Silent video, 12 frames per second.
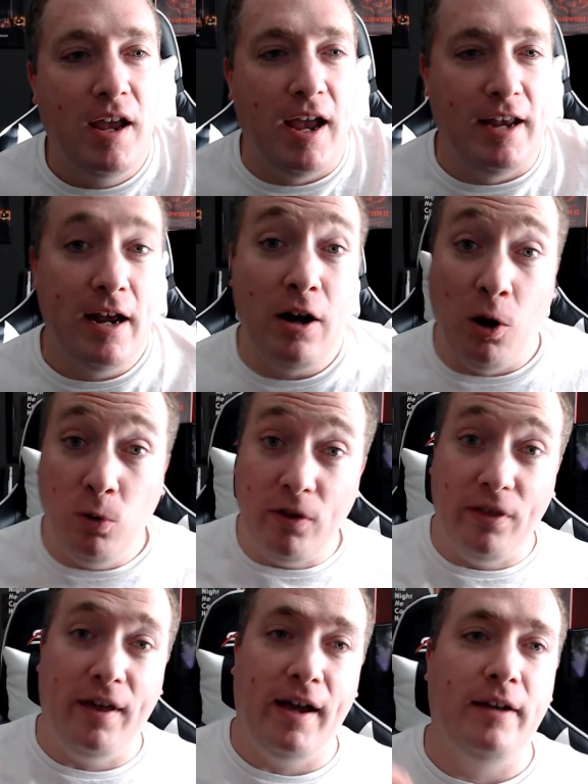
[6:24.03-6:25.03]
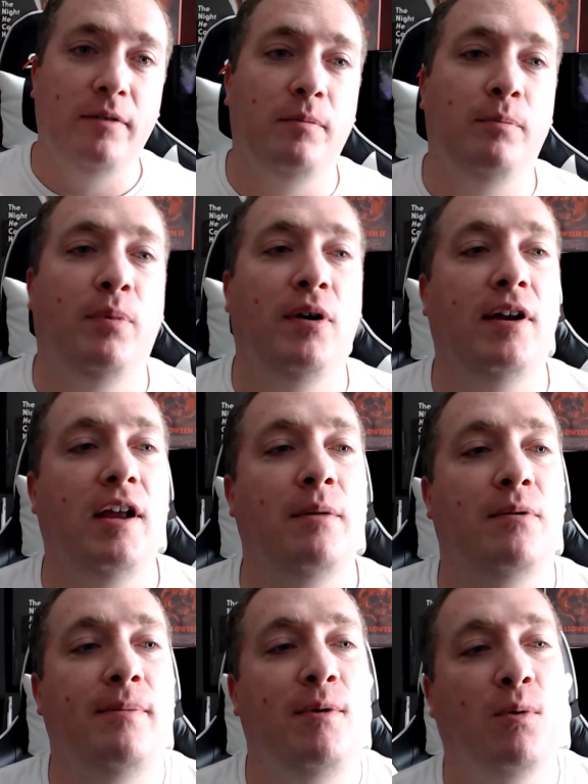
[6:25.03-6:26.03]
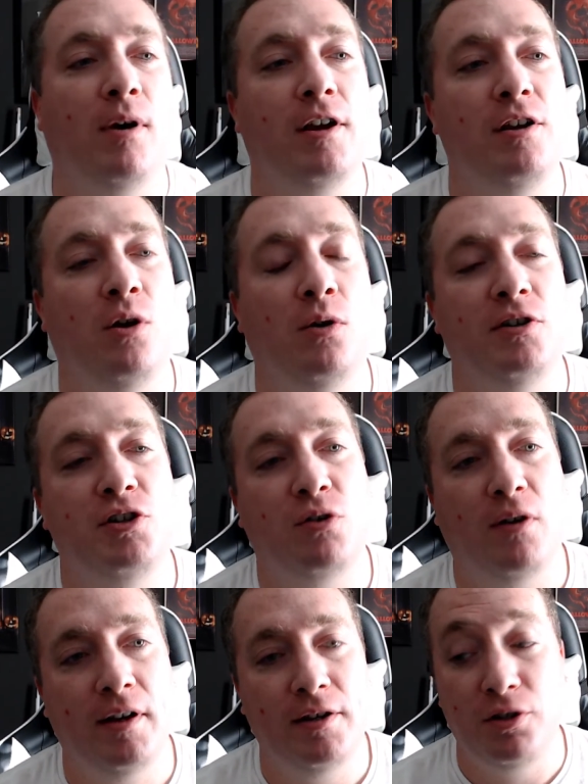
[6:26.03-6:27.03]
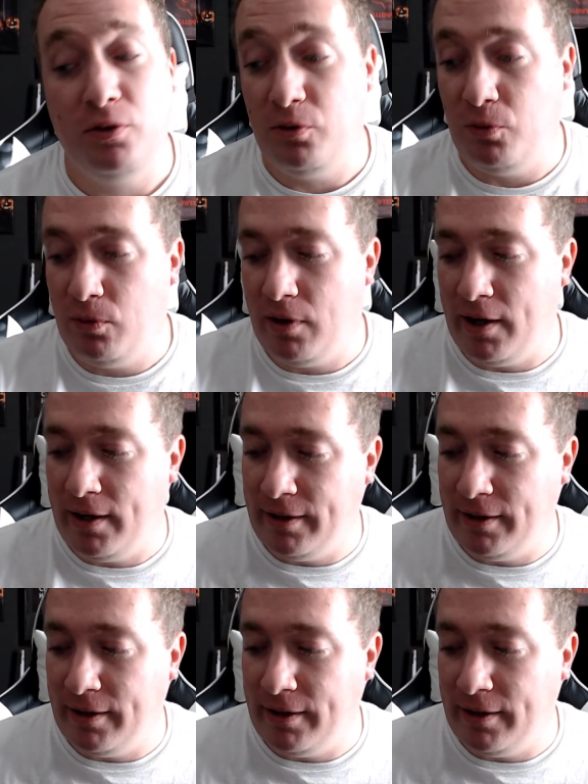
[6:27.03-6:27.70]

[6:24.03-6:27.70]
And not only that, but I'm going to be working on trying to...